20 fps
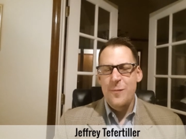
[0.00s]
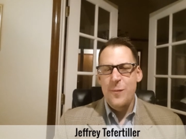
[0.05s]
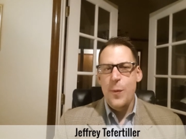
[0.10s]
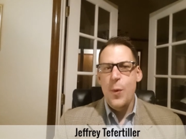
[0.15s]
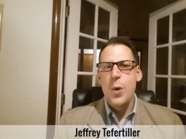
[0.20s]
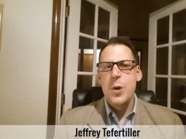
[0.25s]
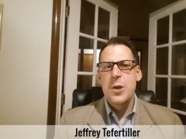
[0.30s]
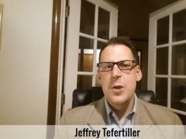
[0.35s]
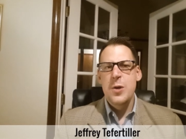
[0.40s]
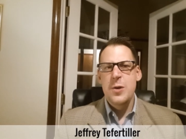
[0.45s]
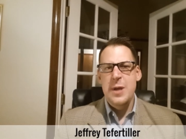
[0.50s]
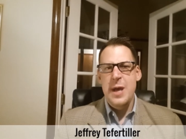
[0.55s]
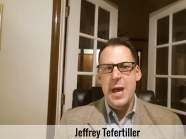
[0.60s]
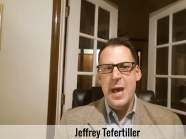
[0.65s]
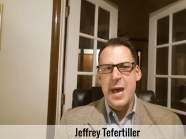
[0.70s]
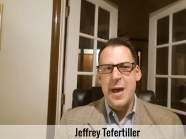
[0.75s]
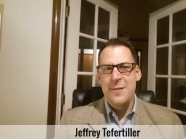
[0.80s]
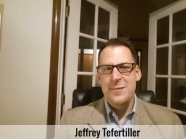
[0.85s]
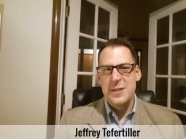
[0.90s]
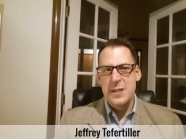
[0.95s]
for you to
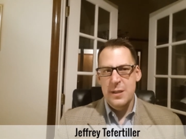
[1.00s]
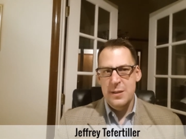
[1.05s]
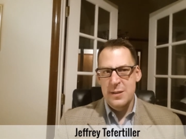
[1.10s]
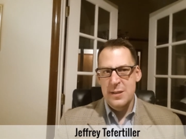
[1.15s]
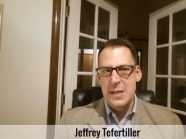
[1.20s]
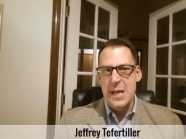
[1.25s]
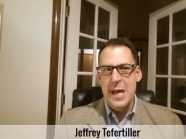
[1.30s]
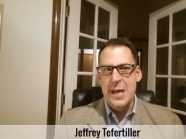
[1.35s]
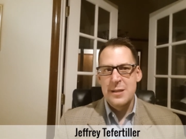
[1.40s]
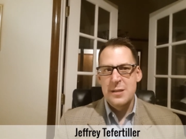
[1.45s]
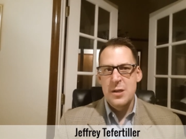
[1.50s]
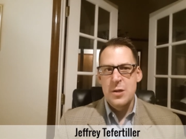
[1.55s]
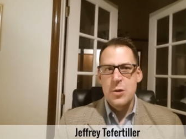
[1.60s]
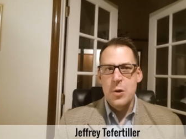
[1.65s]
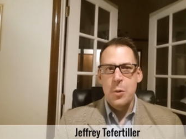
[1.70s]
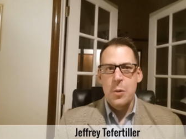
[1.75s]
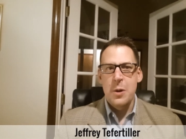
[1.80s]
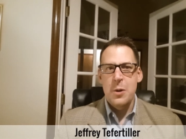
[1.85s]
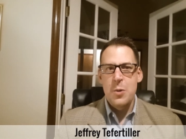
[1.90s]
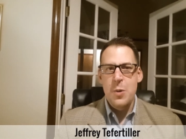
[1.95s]
have success in
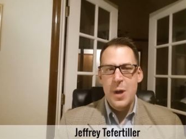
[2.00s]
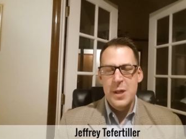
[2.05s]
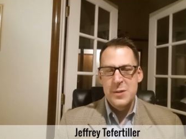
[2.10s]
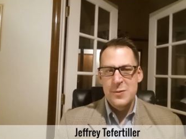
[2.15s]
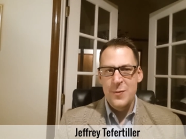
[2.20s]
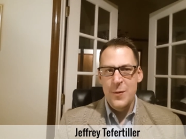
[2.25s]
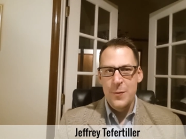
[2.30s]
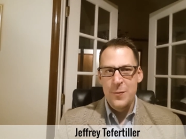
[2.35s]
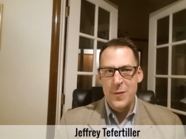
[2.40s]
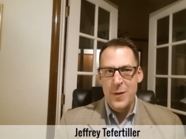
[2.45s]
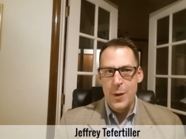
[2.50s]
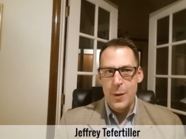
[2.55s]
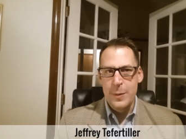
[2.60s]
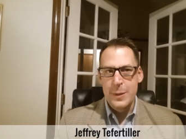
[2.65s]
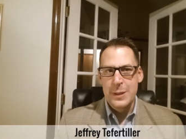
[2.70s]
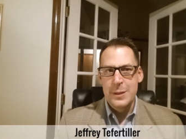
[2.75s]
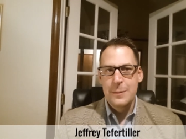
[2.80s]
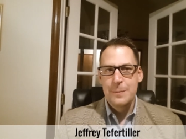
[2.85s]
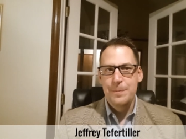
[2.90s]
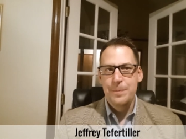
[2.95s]
your request
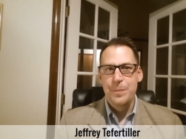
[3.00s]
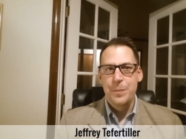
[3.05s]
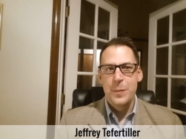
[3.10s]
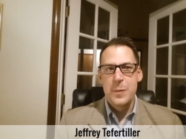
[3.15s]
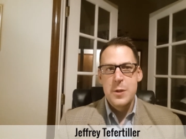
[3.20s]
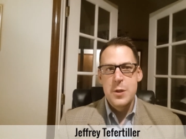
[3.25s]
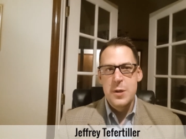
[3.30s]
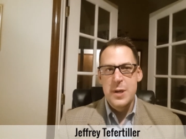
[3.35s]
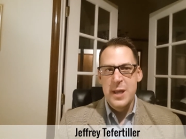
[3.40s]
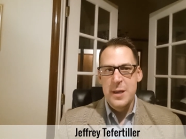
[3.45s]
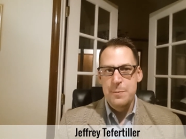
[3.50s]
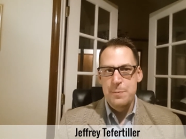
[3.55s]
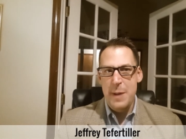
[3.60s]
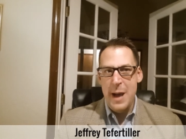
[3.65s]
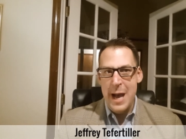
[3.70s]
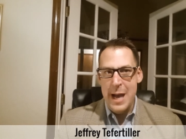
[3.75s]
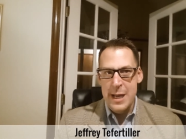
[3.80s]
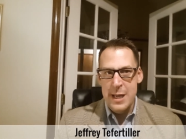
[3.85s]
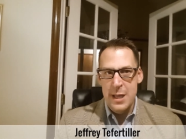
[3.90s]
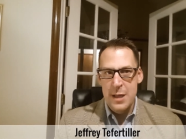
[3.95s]
fulfillment, you need
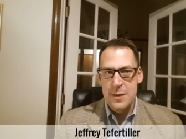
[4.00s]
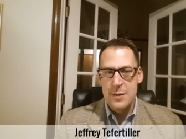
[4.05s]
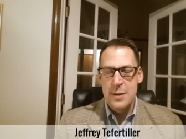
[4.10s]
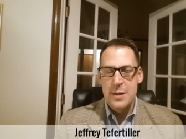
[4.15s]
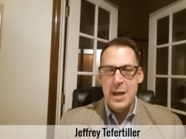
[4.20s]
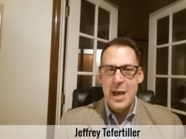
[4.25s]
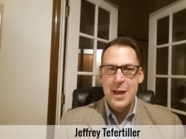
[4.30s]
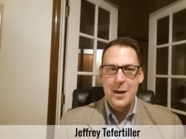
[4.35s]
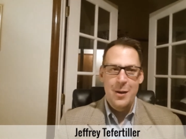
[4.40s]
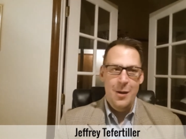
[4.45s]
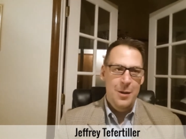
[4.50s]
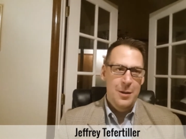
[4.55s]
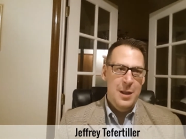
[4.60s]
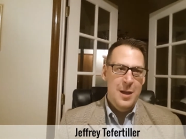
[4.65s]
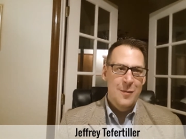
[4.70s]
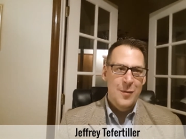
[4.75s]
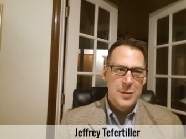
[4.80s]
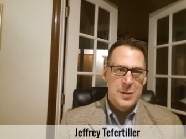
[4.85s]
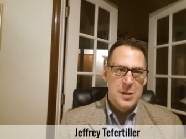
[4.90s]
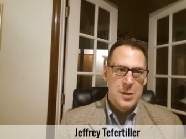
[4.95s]
buy in at all
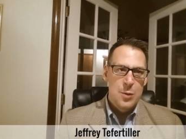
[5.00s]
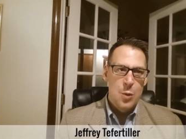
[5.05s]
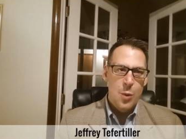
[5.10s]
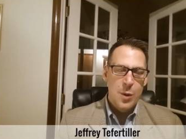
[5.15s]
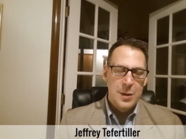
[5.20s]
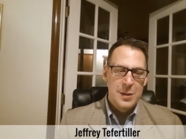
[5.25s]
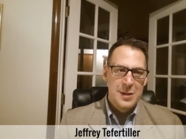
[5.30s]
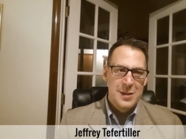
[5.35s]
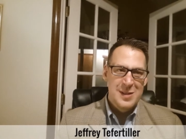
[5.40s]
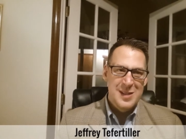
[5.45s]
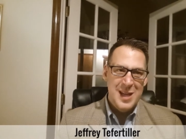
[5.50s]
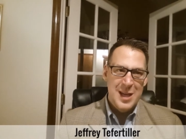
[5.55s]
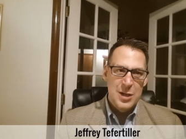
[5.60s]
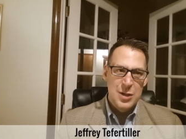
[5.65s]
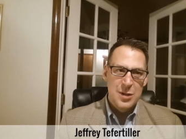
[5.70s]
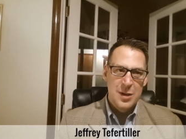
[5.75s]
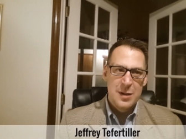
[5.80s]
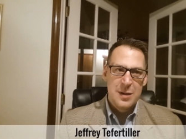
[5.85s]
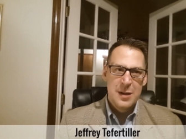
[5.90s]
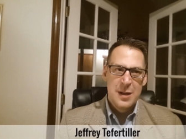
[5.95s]
levels in the
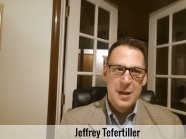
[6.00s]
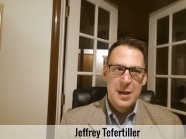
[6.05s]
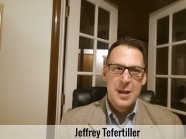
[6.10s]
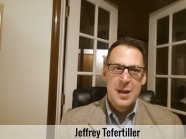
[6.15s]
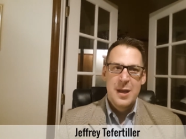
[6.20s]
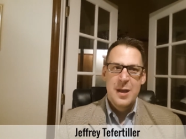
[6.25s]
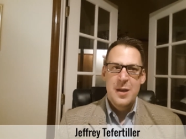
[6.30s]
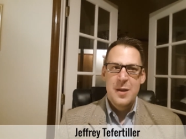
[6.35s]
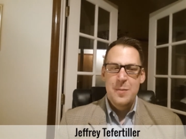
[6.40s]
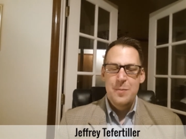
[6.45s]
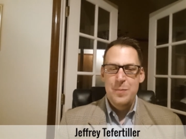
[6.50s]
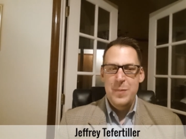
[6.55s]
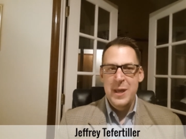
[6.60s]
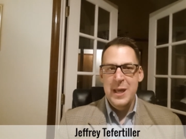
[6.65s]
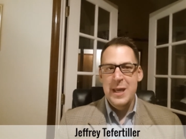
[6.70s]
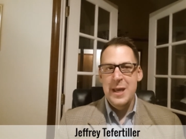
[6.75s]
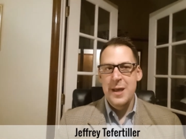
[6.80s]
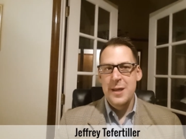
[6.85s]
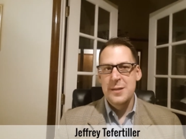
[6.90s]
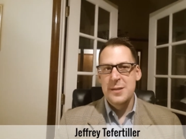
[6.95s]
organization
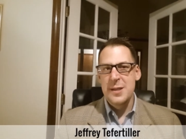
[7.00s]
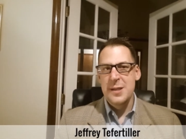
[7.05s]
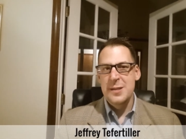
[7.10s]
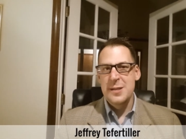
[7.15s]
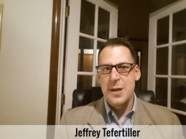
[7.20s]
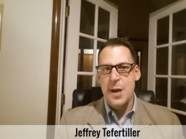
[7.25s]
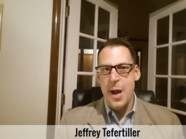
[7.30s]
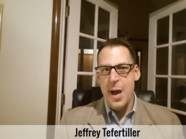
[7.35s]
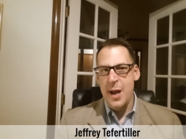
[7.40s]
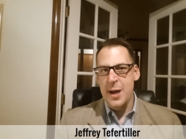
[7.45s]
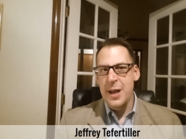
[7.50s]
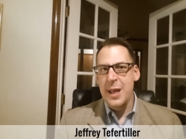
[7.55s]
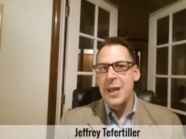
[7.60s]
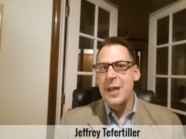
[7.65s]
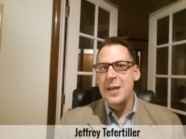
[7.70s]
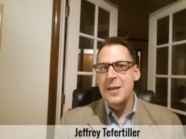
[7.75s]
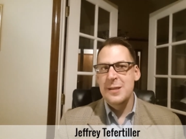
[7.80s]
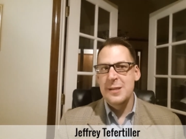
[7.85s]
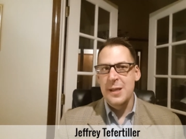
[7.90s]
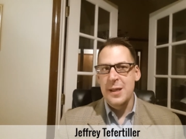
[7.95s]
because it's not
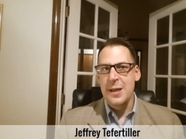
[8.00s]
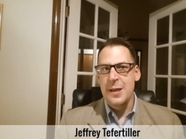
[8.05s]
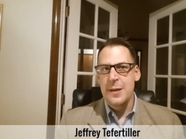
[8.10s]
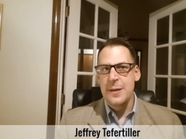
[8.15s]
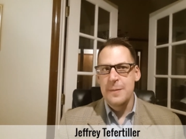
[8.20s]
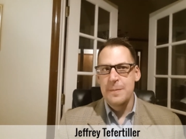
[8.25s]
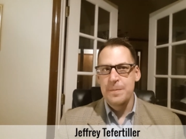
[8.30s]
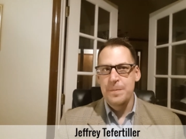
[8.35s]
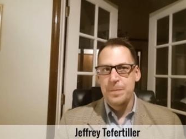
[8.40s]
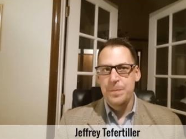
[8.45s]
easy